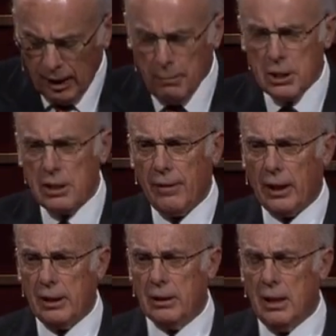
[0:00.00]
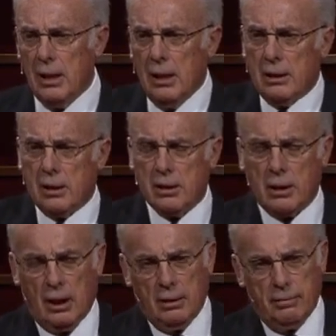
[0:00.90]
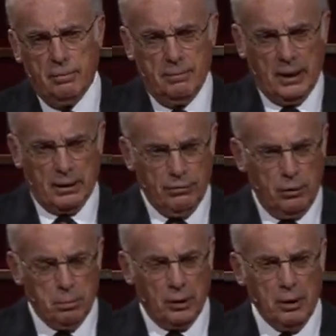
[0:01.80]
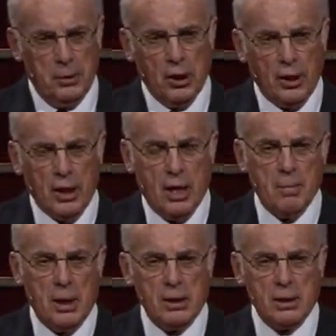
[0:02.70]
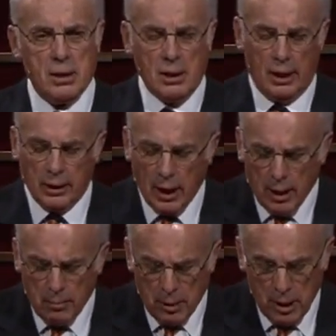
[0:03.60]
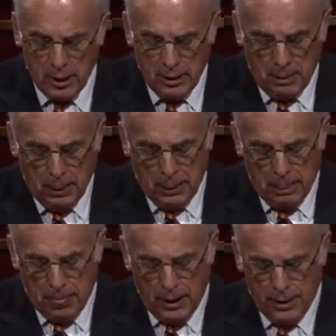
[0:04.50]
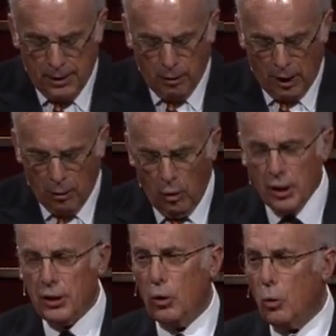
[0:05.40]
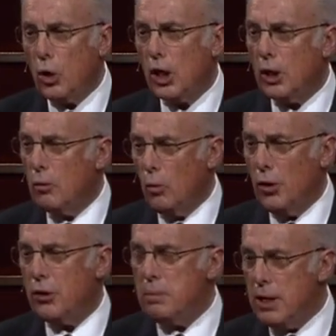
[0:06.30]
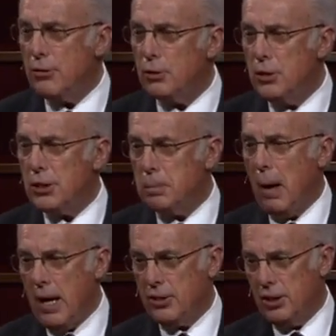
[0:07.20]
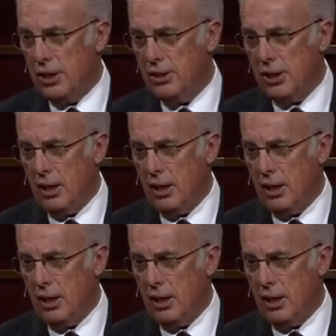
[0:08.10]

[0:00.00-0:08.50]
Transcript: Let me see if I can just kind of make a few preliminary comments to set it up. Uh, I, I, want you to work with me through this passage.